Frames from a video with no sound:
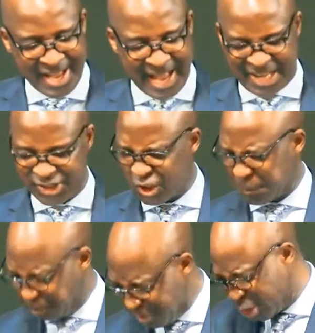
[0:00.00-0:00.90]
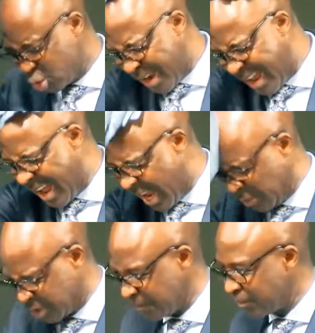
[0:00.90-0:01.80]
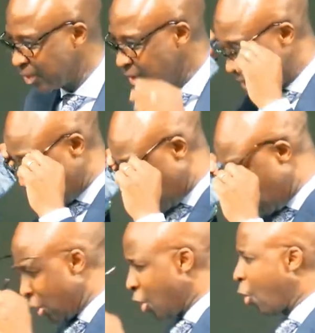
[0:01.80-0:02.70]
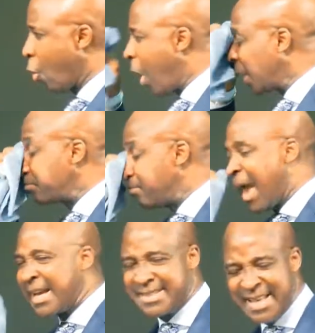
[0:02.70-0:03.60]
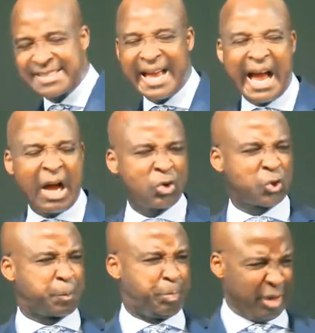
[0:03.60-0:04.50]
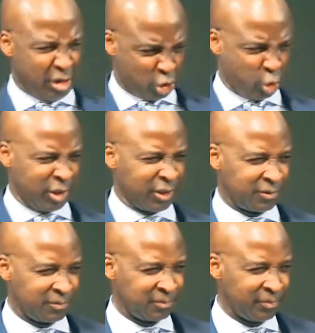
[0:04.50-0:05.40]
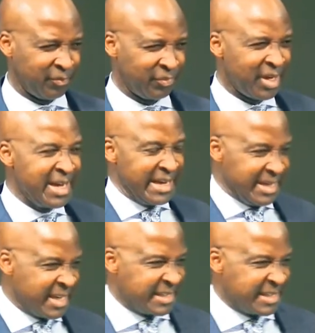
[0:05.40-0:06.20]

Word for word: as a spiritual house. What makes this house spiritual is